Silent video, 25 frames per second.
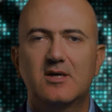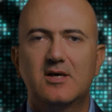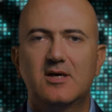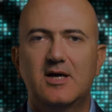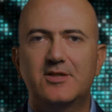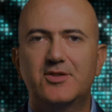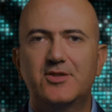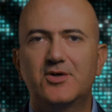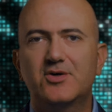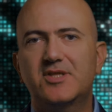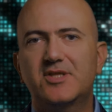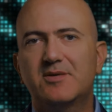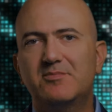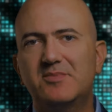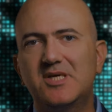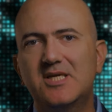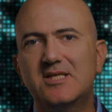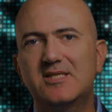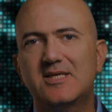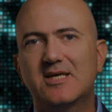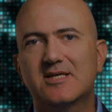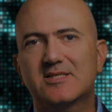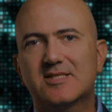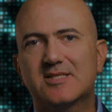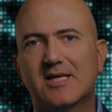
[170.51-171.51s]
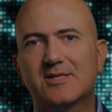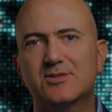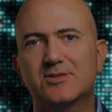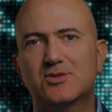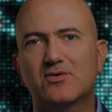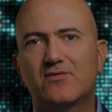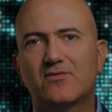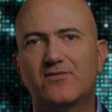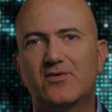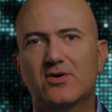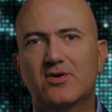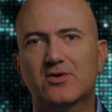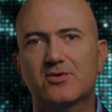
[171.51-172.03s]
Although the media tend
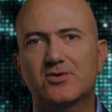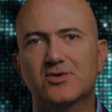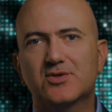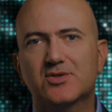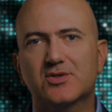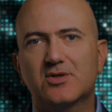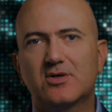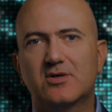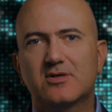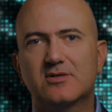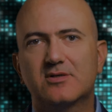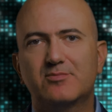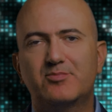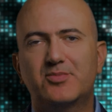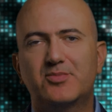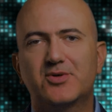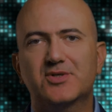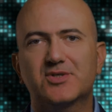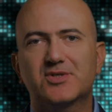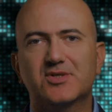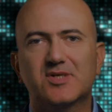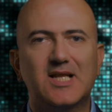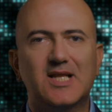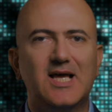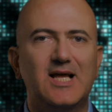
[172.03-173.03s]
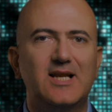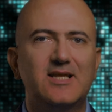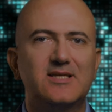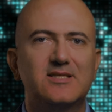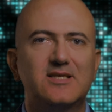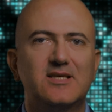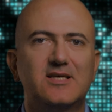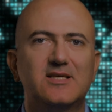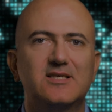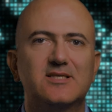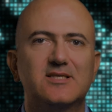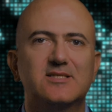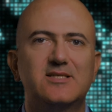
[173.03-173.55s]
to focus on
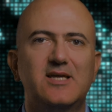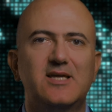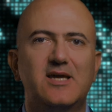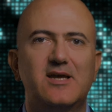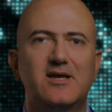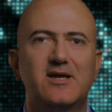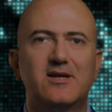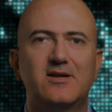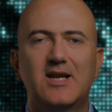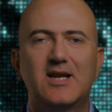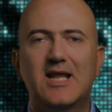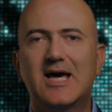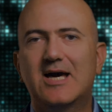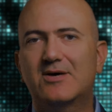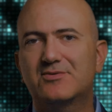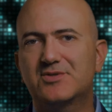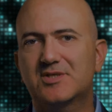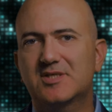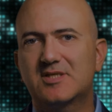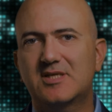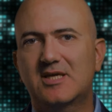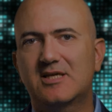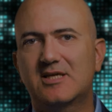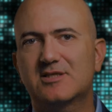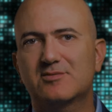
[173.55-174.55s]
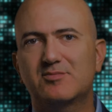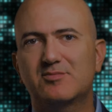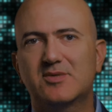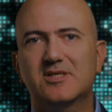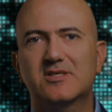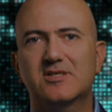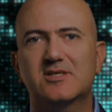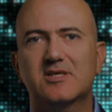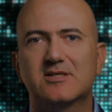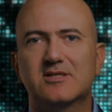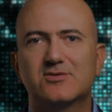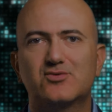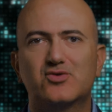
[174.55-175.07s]
personalities, their loud
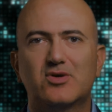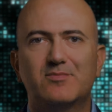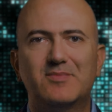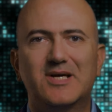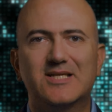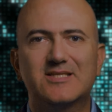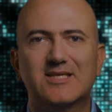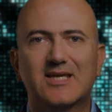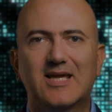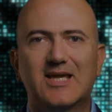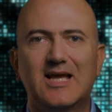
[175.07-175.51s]
statements and dramatic